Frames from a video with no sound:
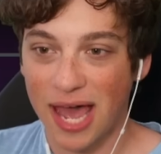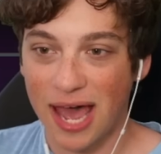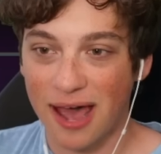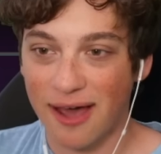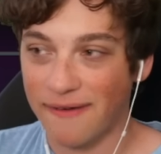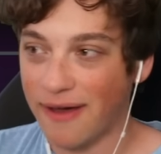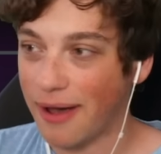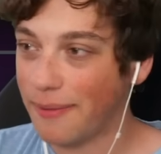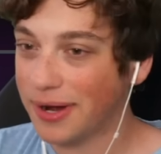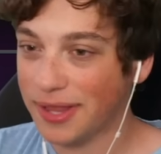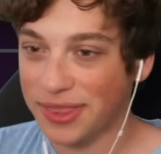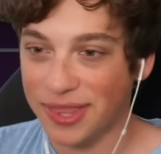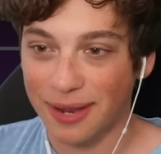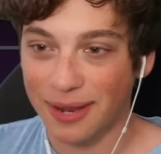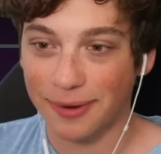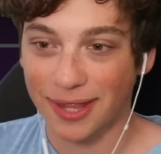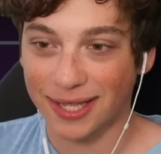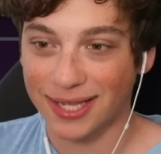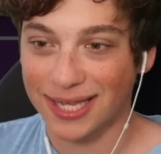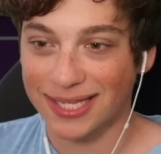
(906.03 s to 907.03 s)
have, I'm
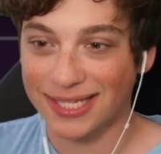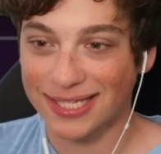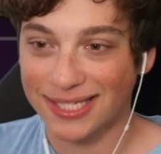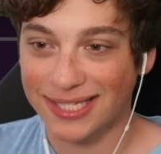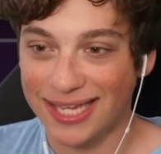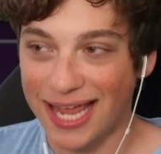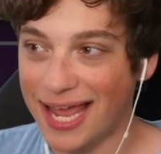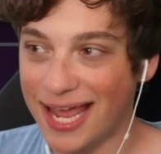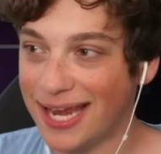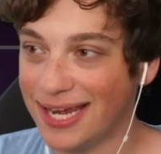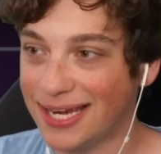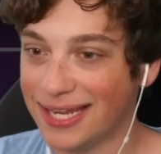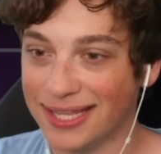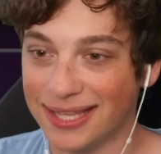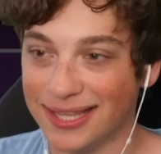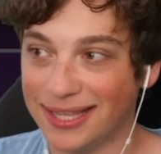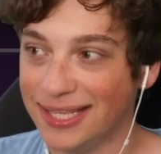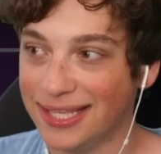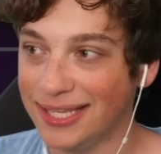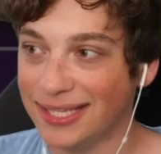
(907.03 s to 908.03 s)
gonna like extend
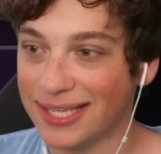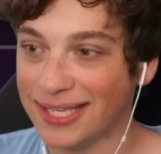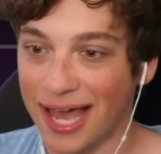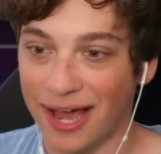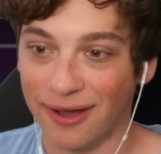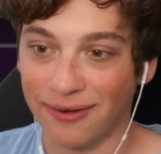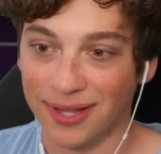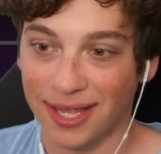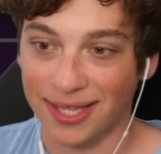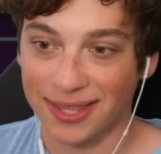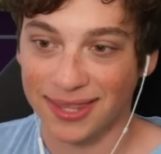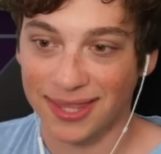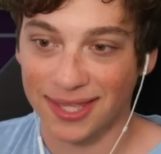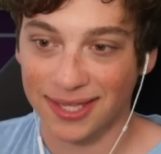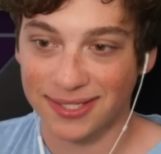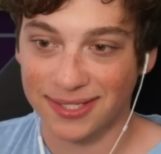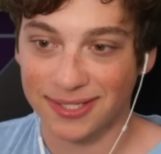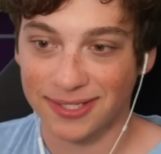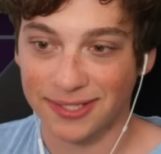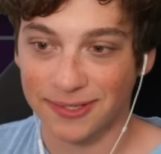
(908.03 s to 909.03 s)
these out like
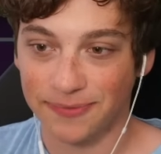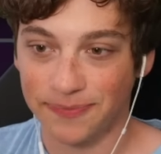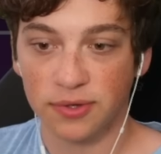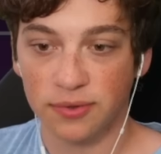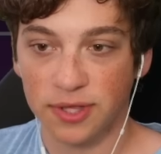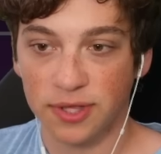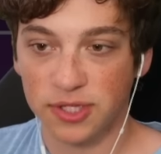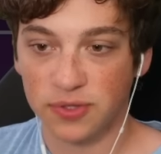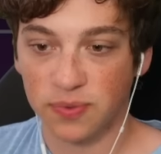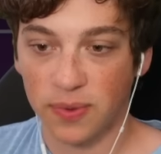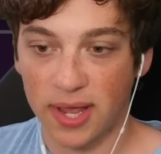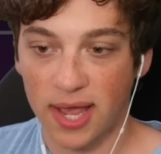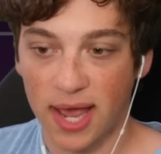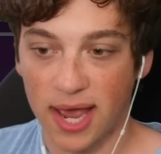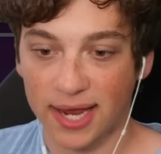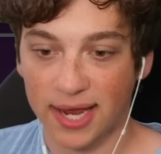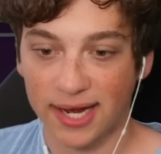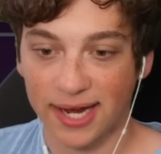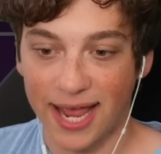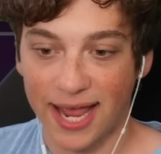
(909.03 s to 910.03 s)
this. So this way
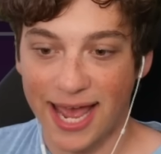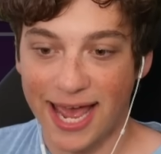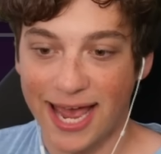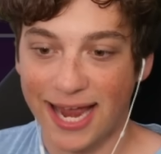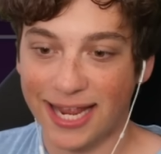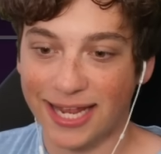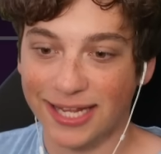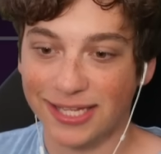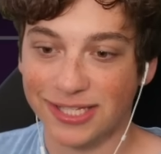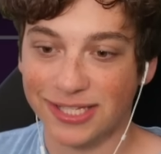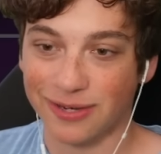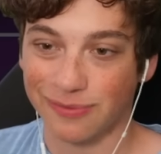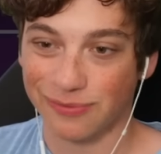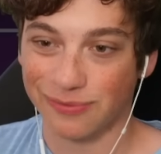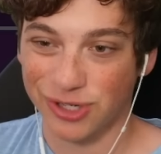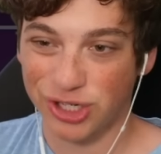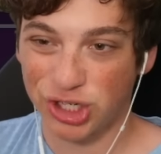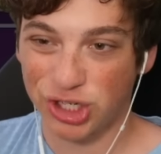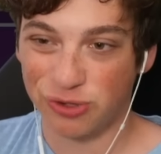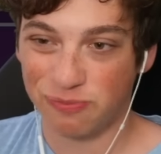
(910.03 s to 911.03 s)
I can add in
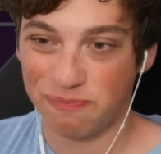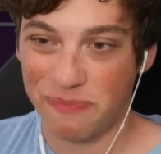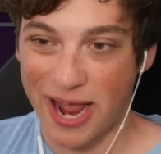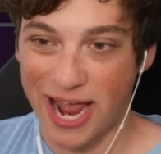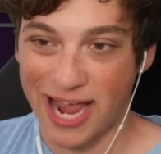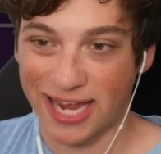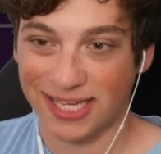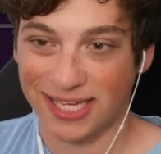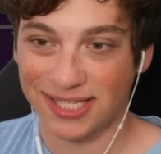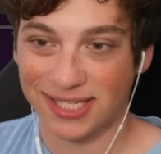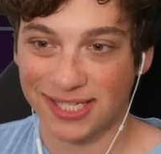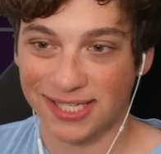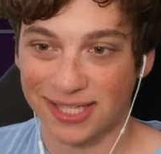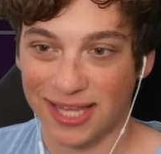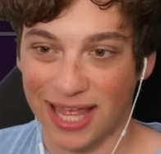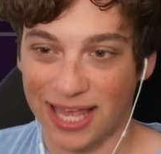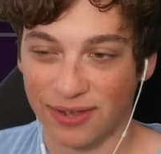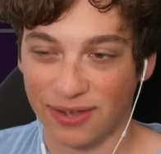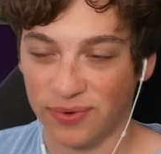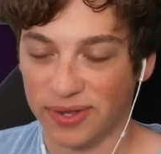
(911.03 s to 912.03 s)
some spikes.
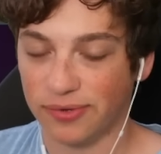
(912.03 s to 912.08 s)
Like,